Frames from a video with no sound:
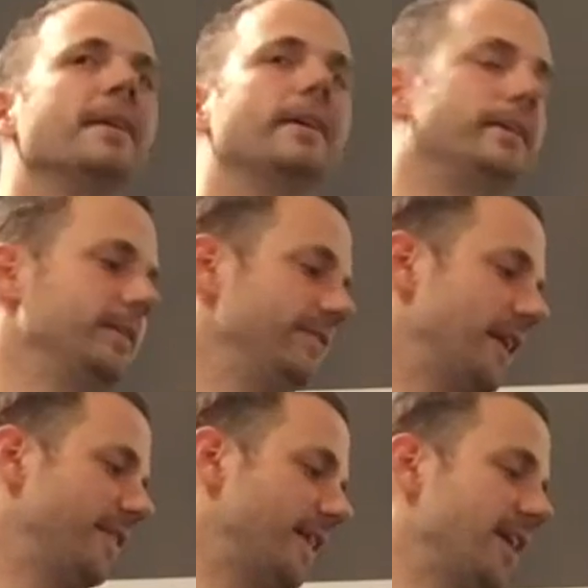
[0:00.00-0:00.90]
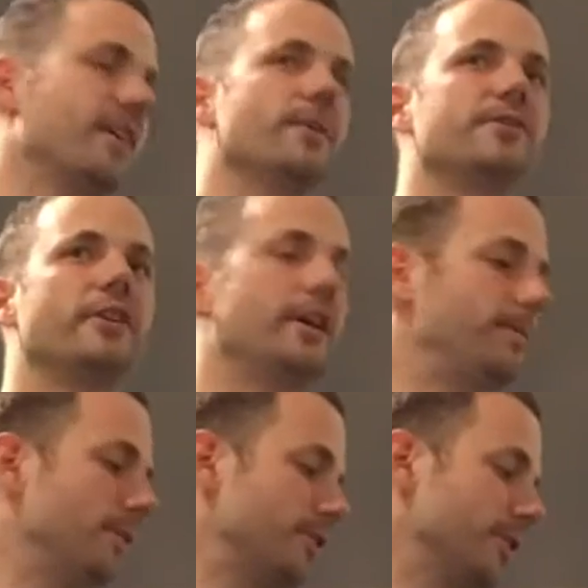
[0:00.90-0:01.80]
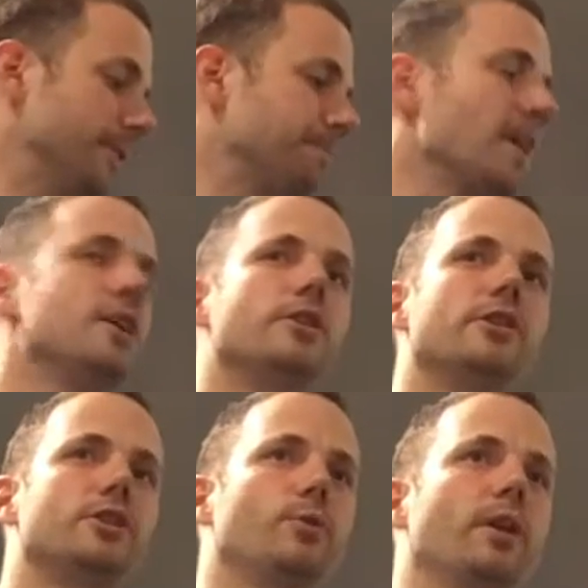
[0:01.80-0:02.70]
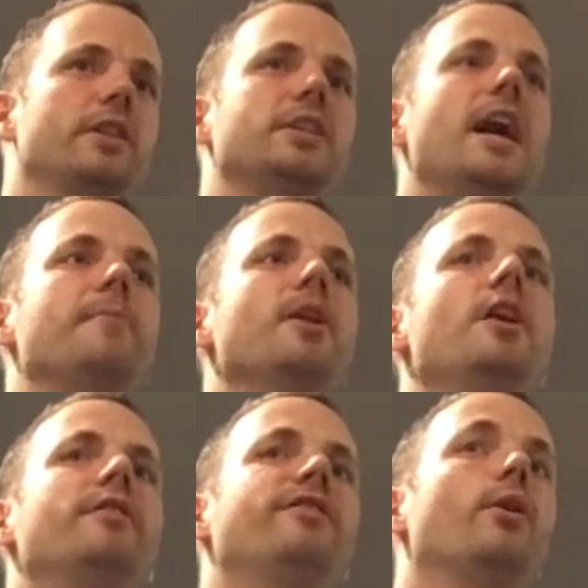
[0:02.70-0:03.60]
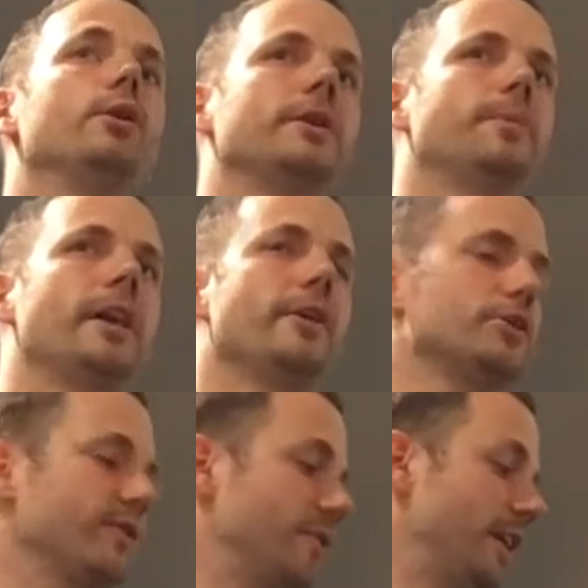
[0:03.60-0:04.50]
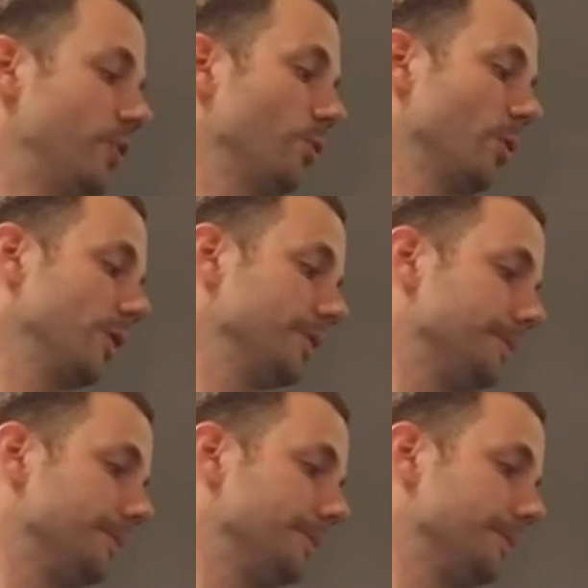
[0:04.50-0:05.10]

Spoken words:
I thought was very emotional. So this is one of the top folded players in the world.